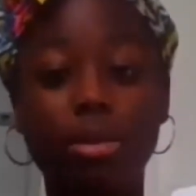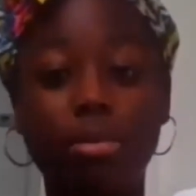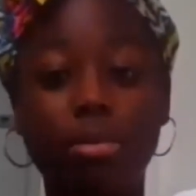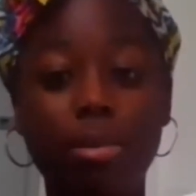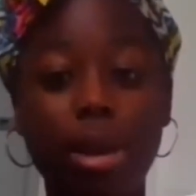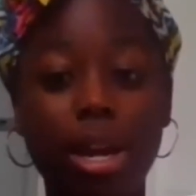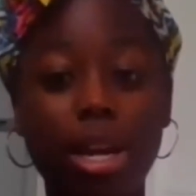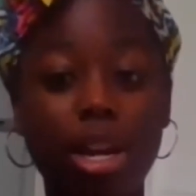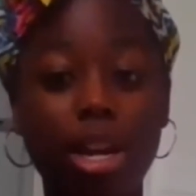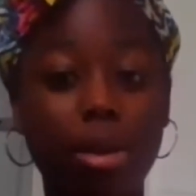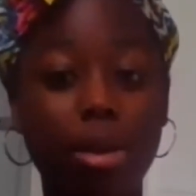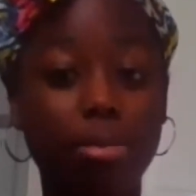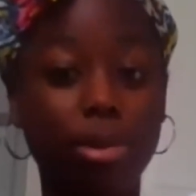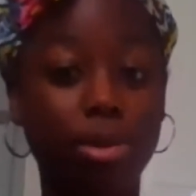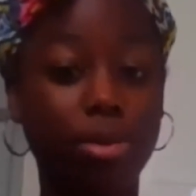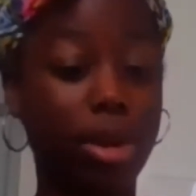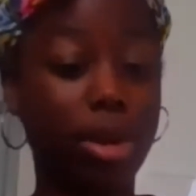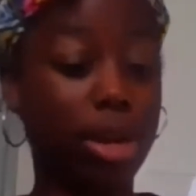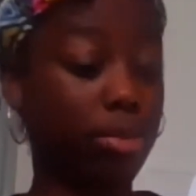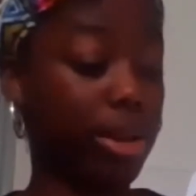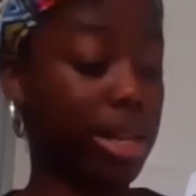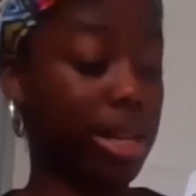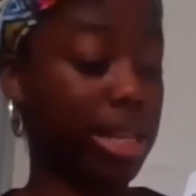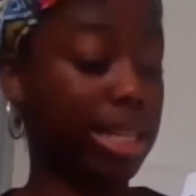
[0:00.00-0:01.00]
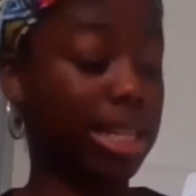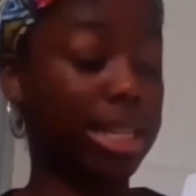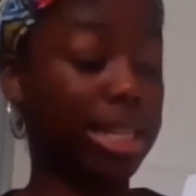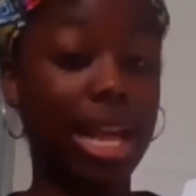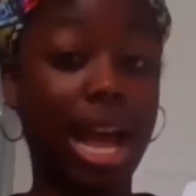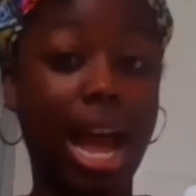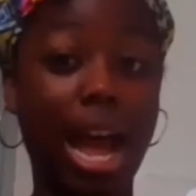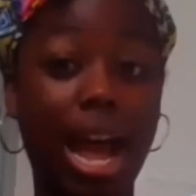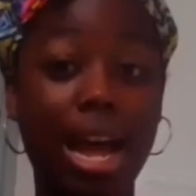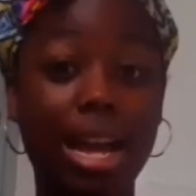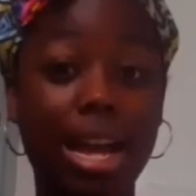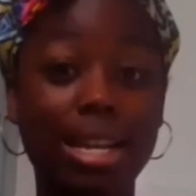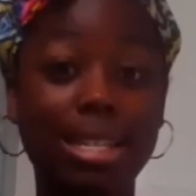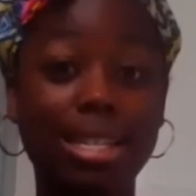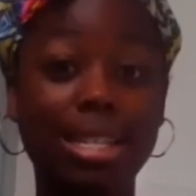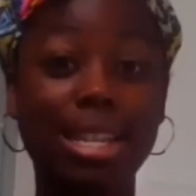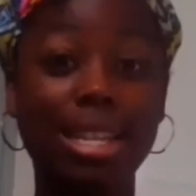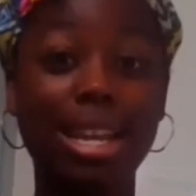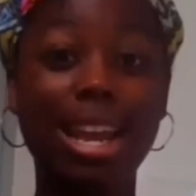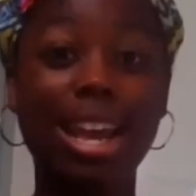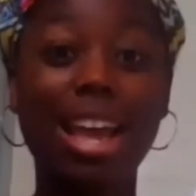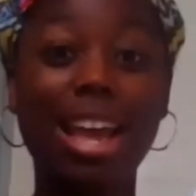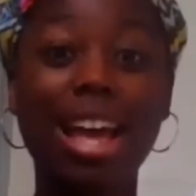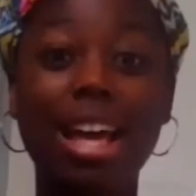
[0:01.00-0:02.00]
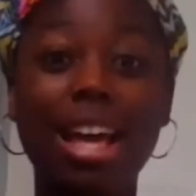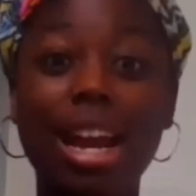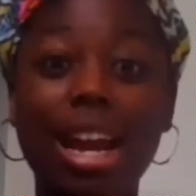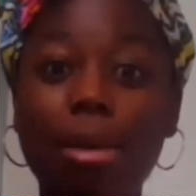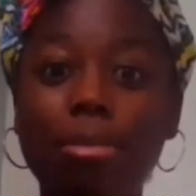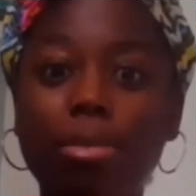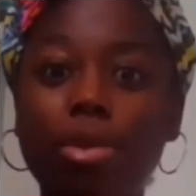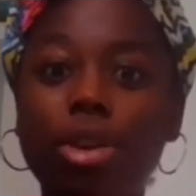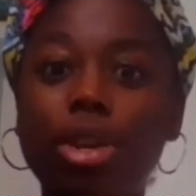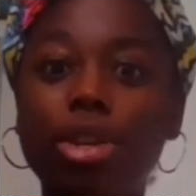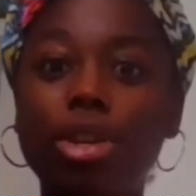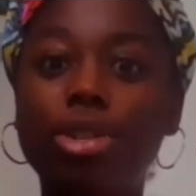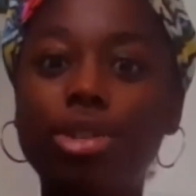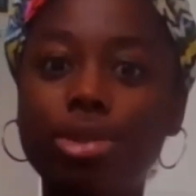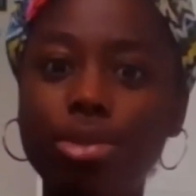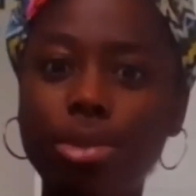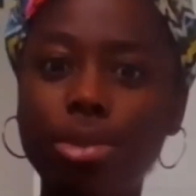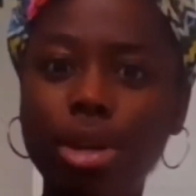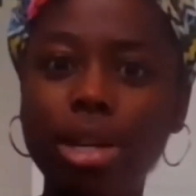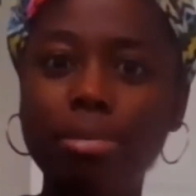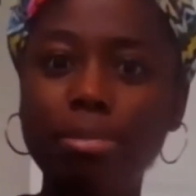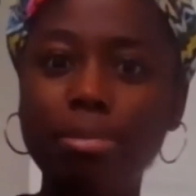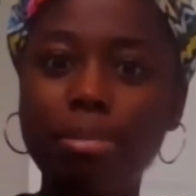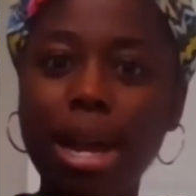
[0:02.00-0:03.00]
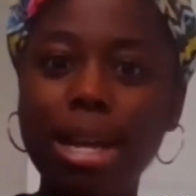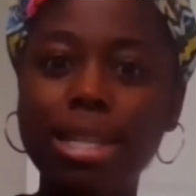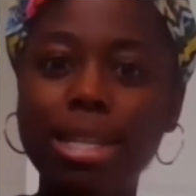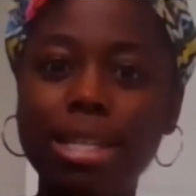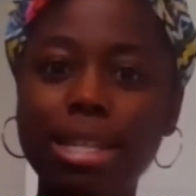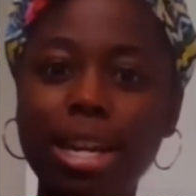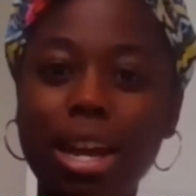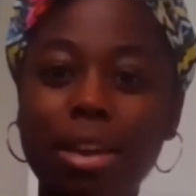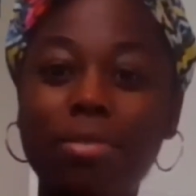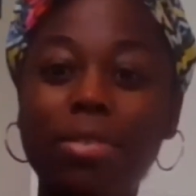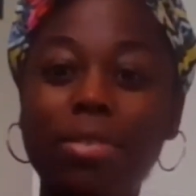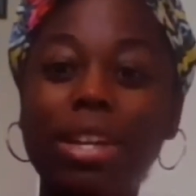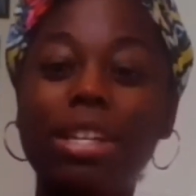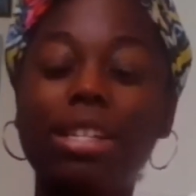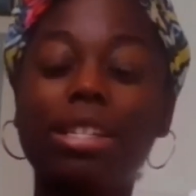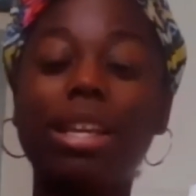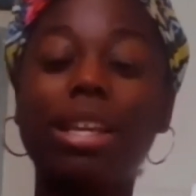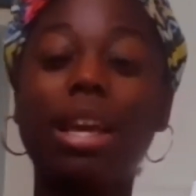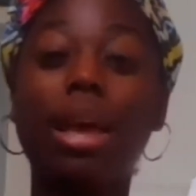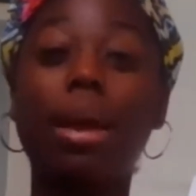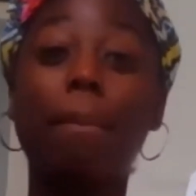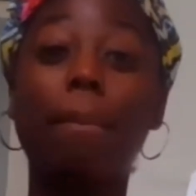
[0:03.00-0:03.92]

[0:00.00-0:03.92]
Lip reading: my number one was size, and I'm going to sort my stuffies